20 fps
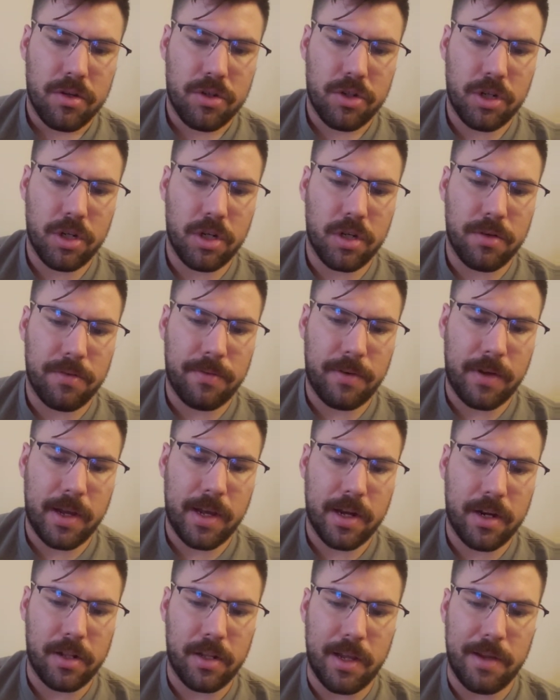Sure, if I
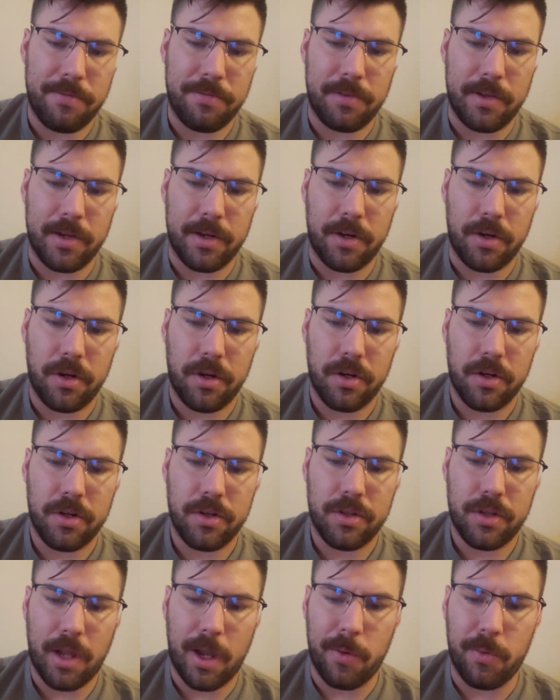had a life like
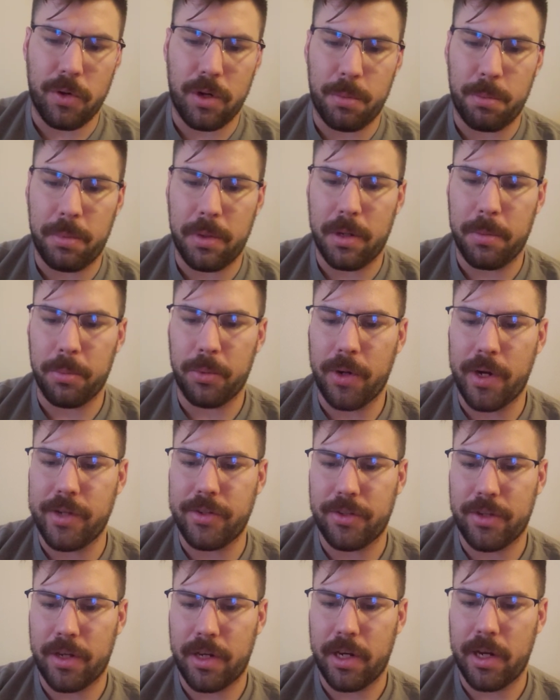hers, I wouldn't put a
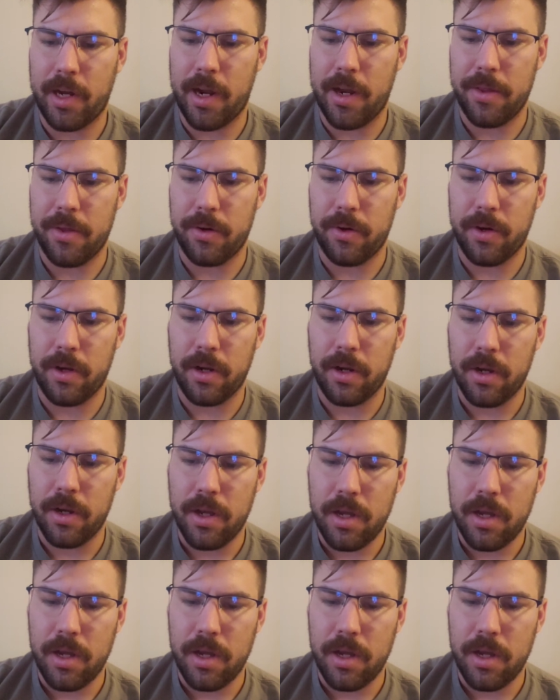price on it either.